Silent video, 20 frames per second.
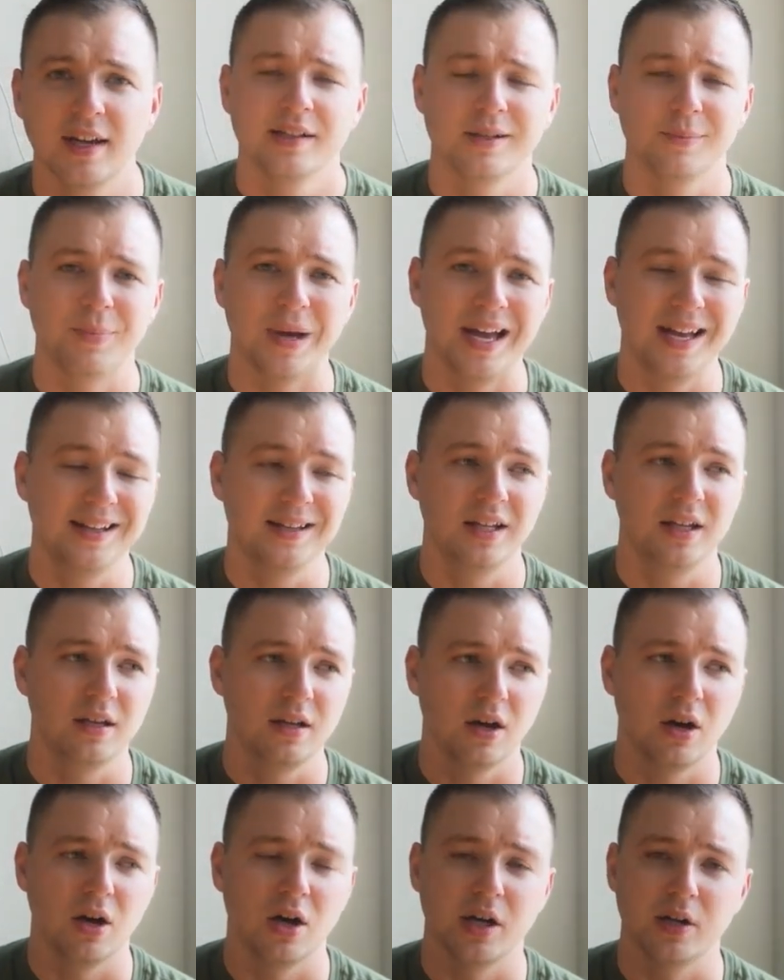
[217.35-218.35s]
depending
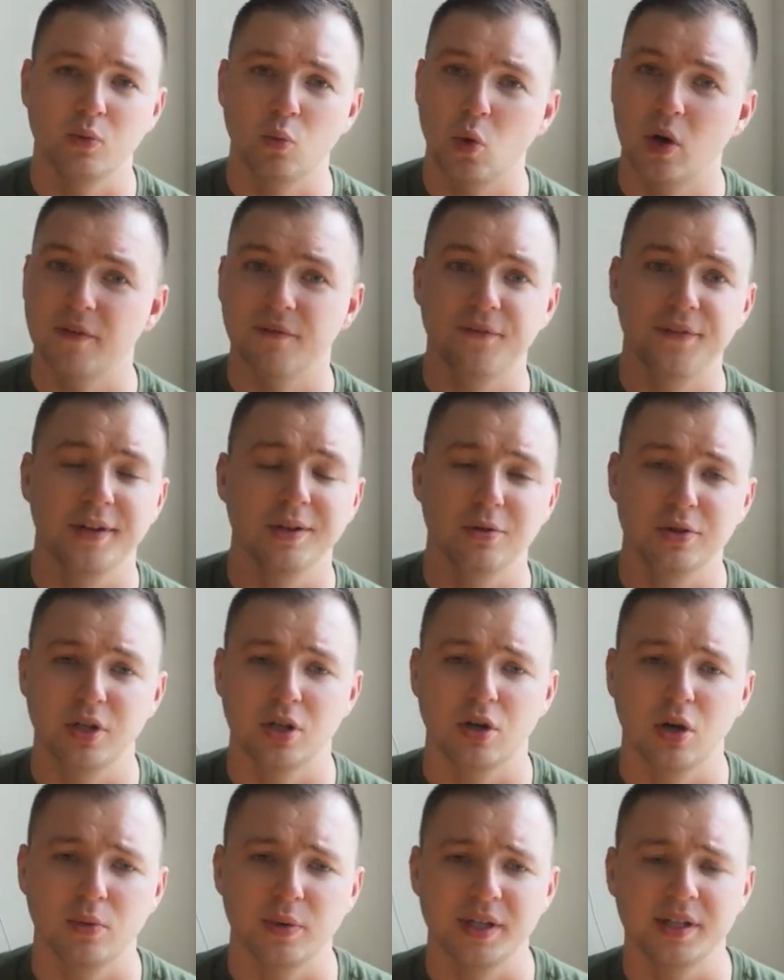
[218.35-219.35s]
on what field
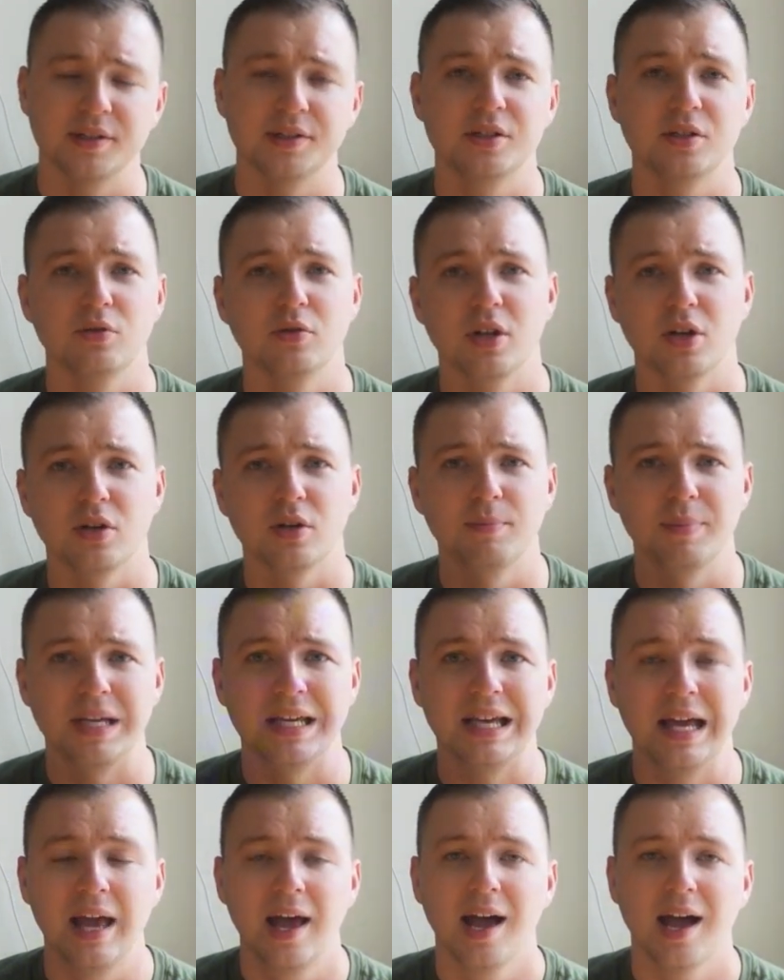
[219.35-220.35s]
you're going into, there can
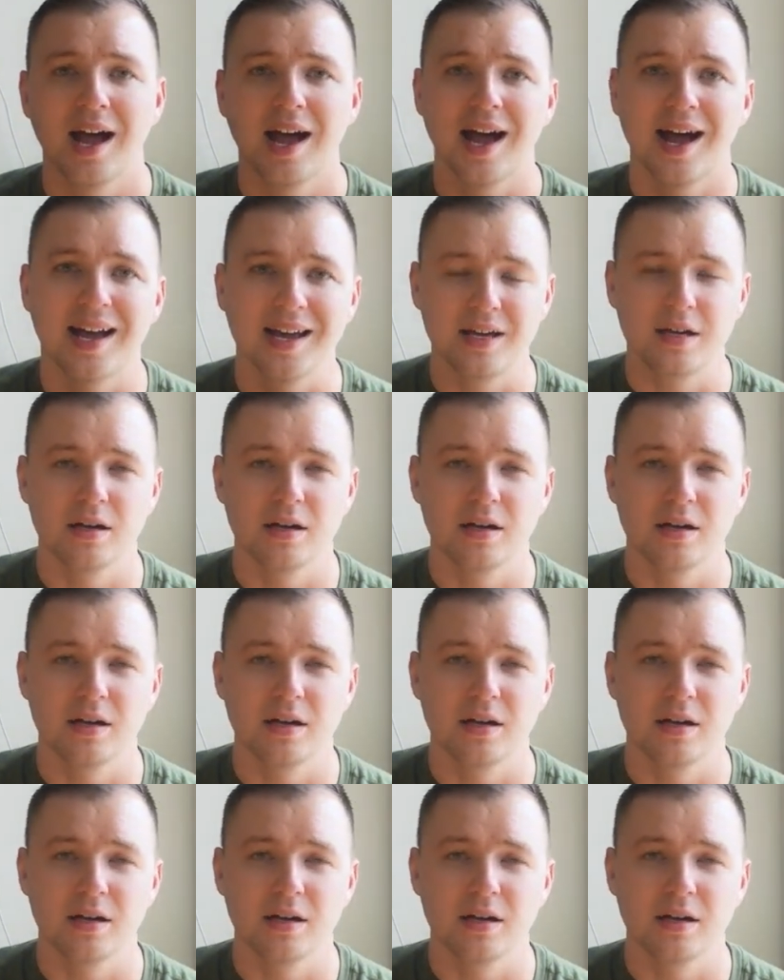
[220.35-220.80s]
be high